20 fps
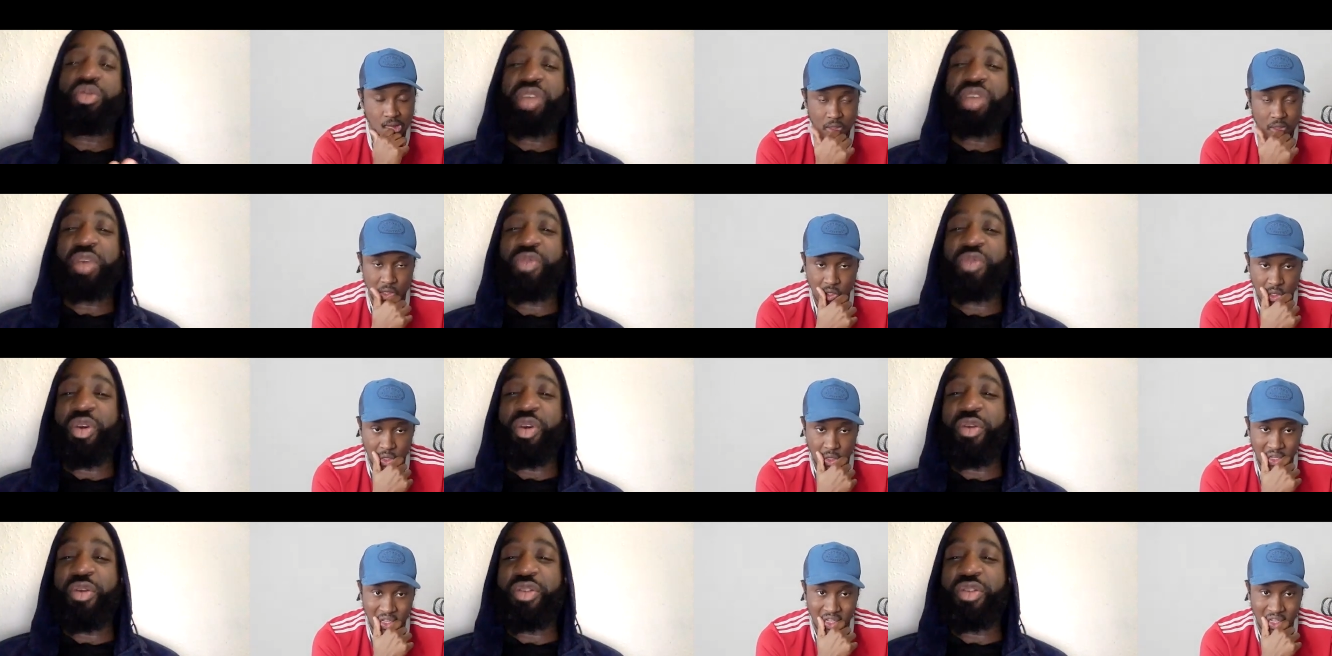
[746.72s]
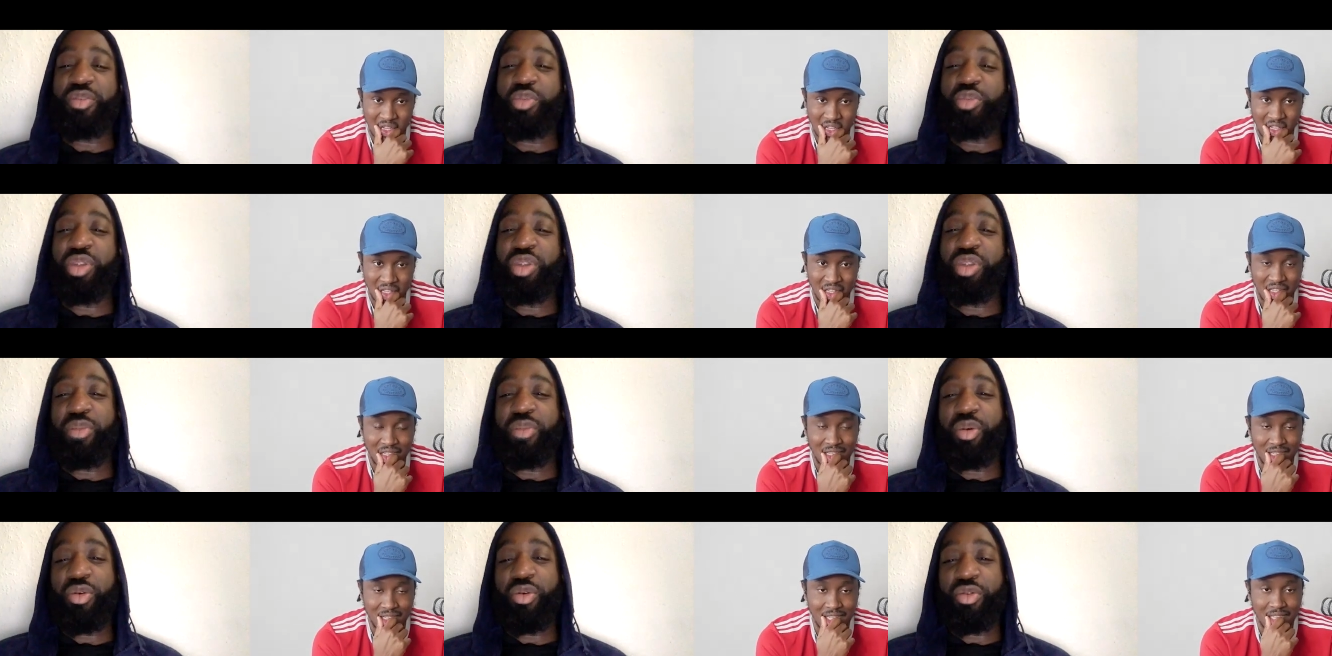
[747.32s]
Speaker 1: like we're going to bullet
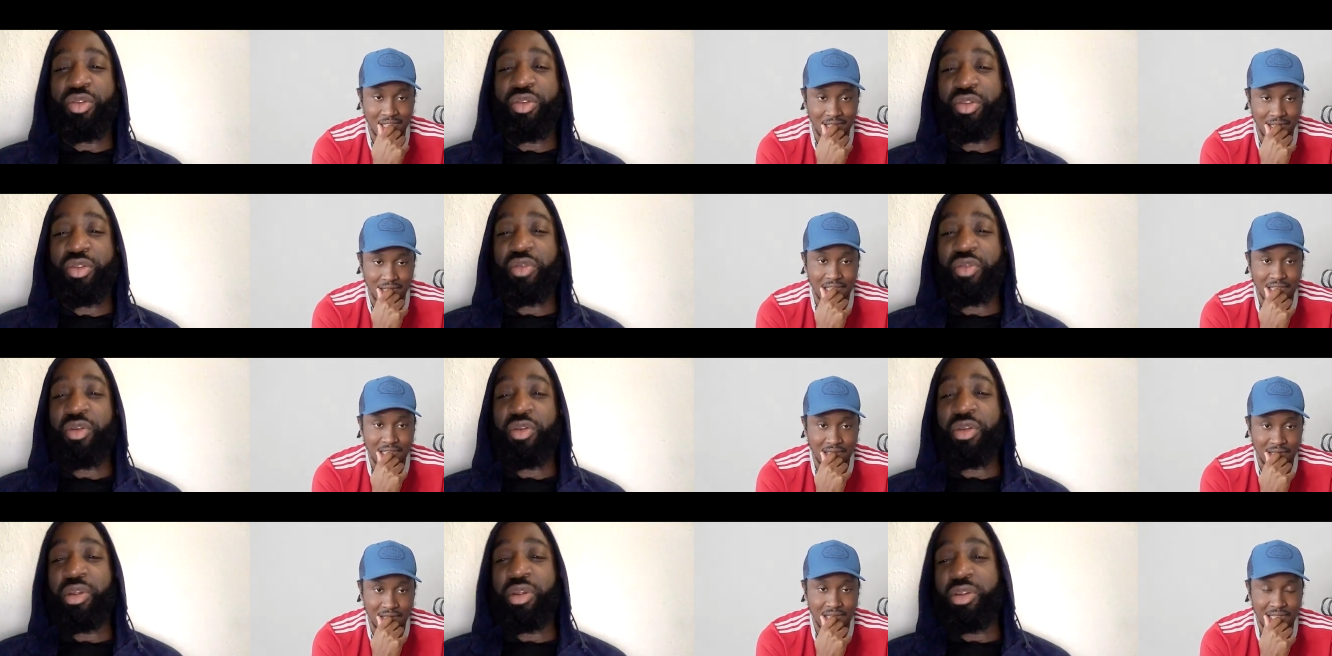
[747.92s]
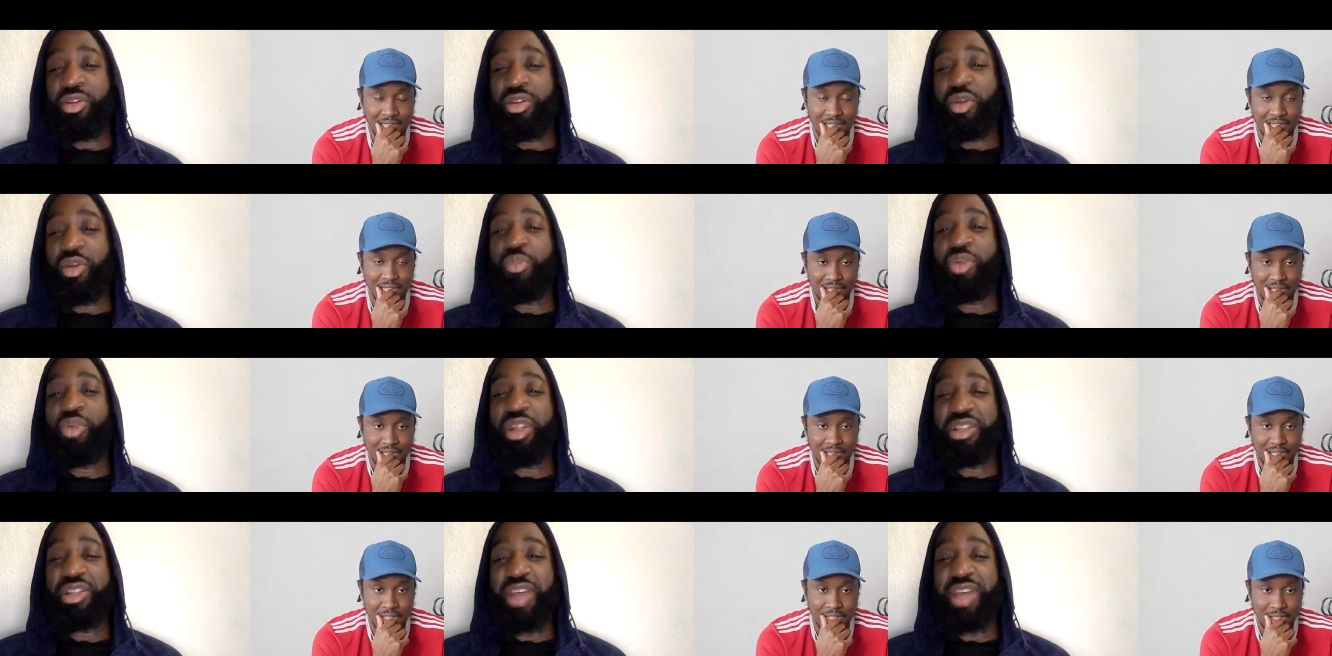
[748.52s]
mode. You know,
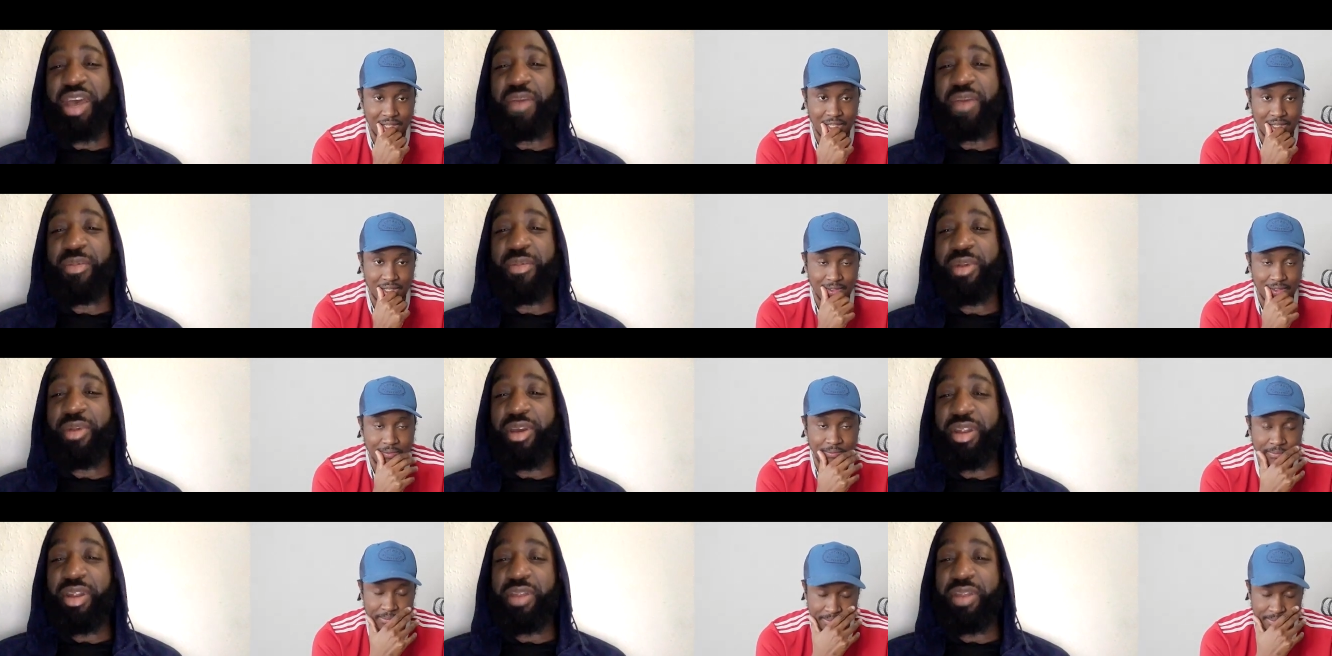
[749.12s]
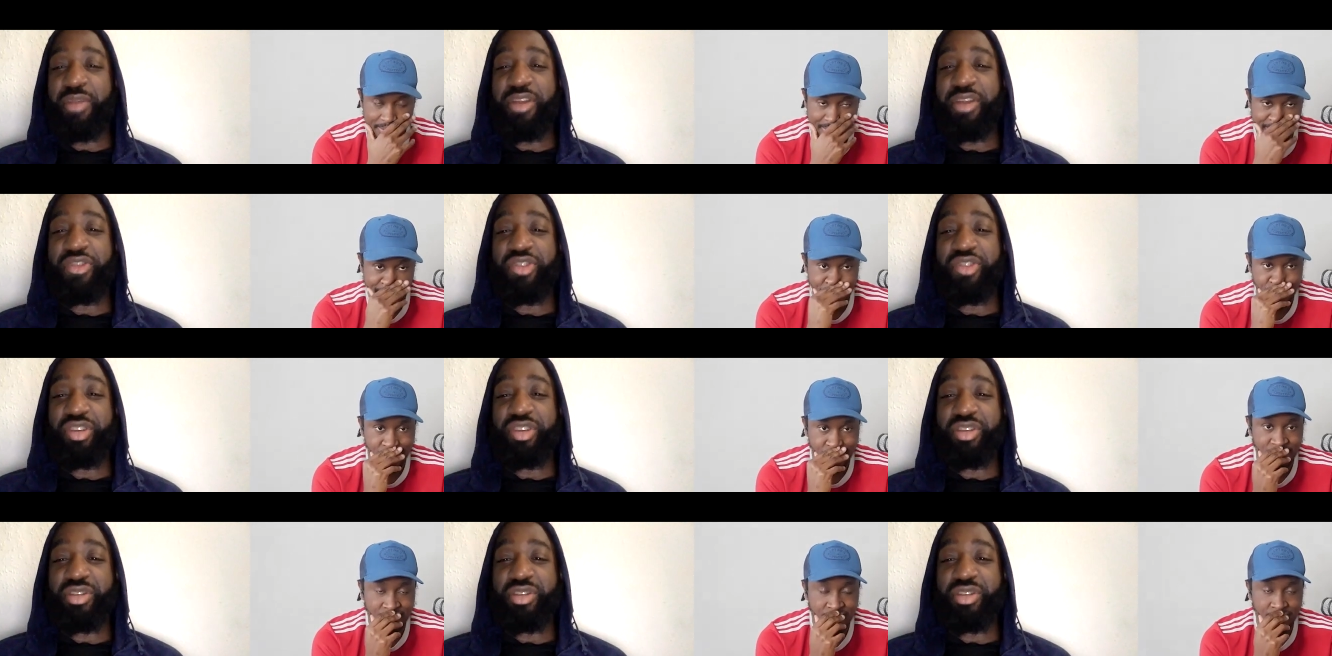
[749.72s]
bullet time mm. in the hmm.
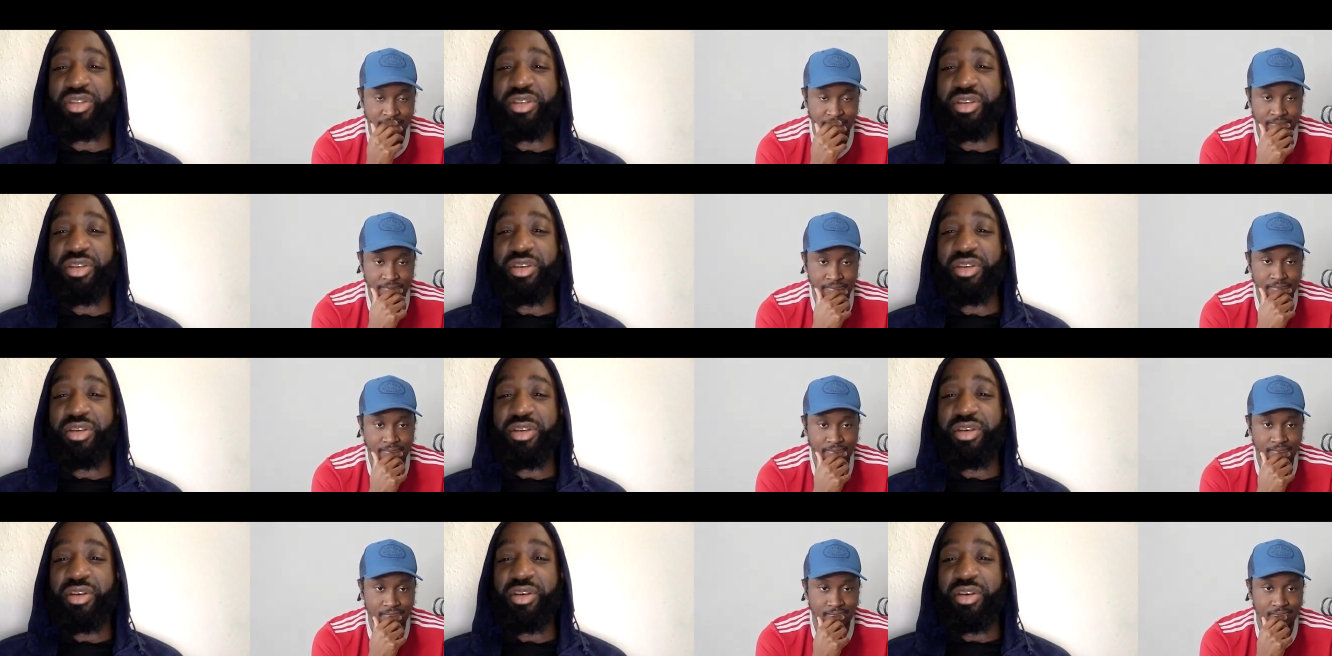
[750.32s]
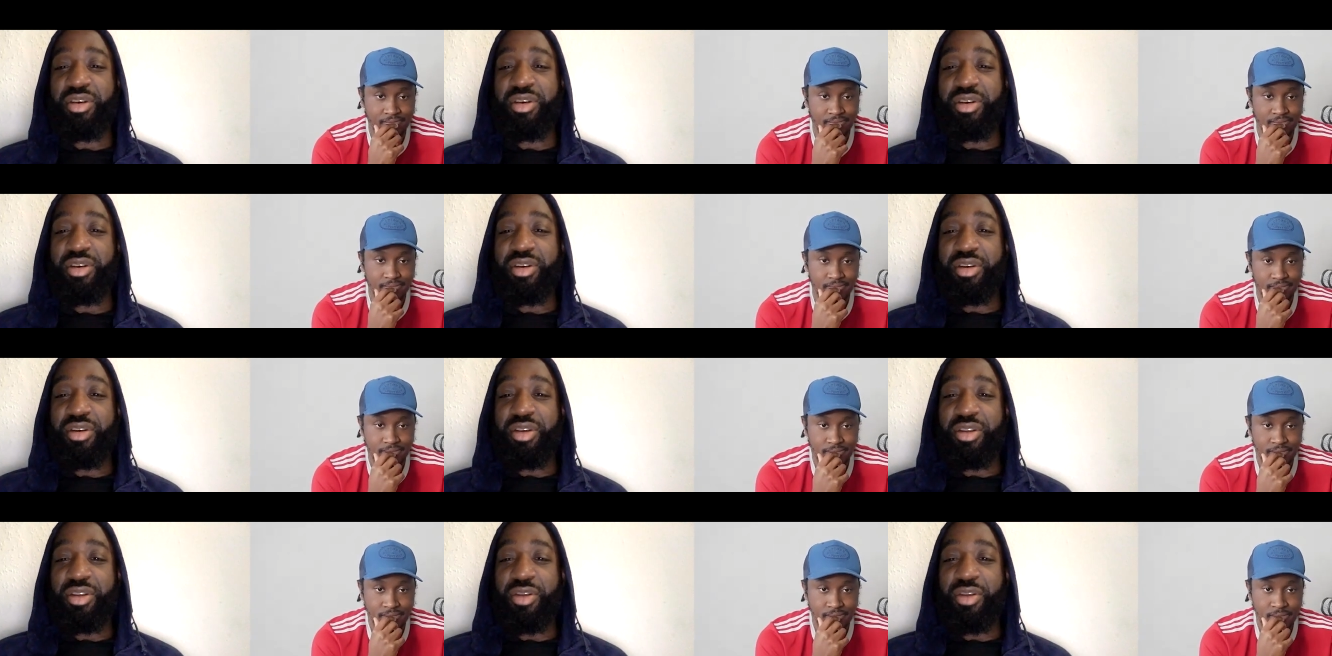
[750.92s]
Matrix. Mm.
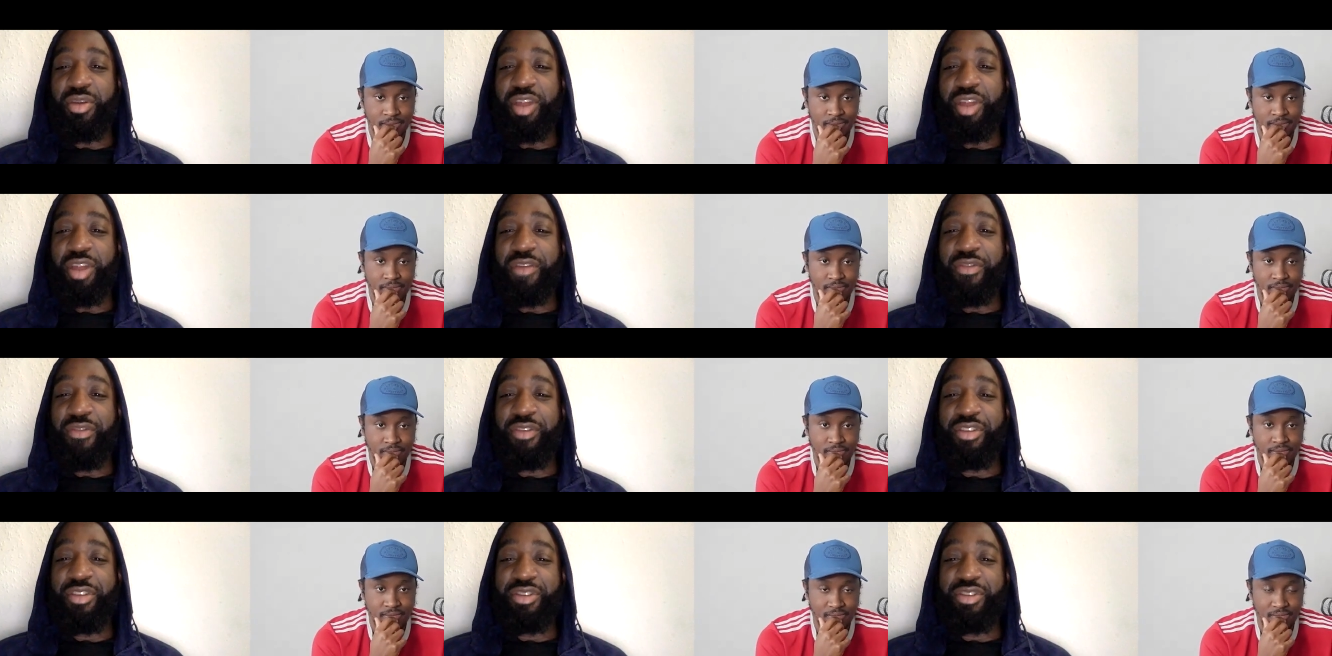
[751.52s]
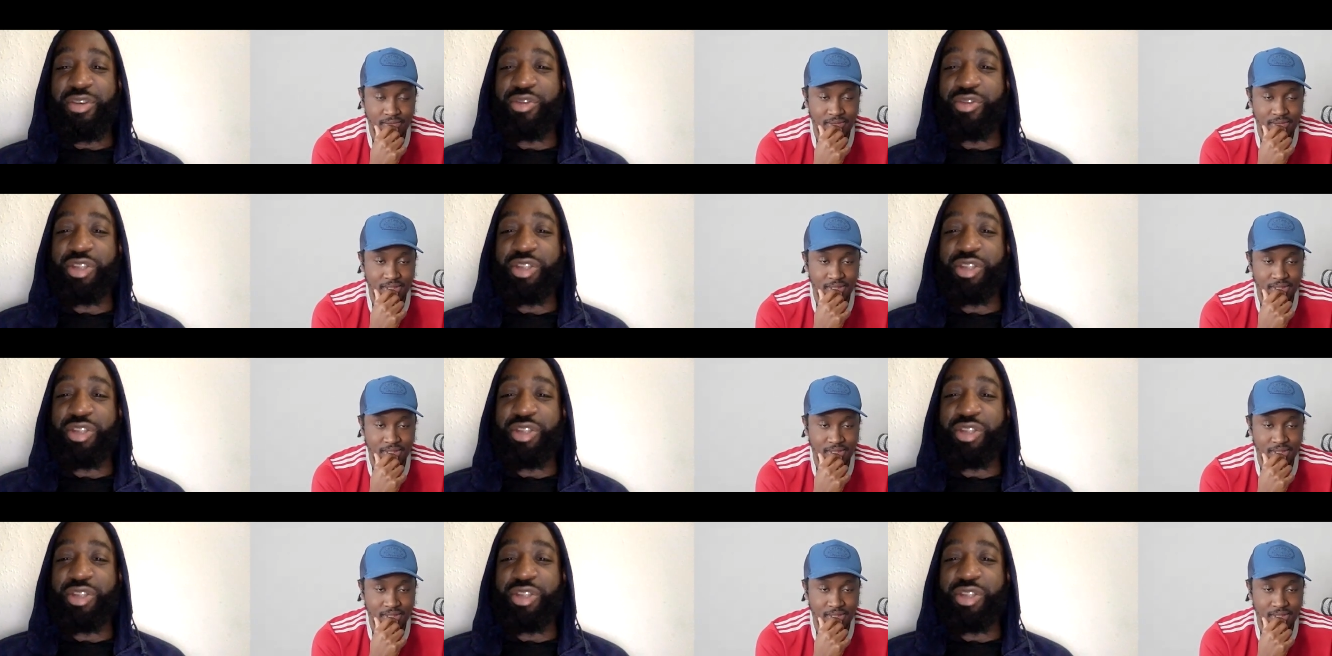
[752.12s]
Then when everything just goes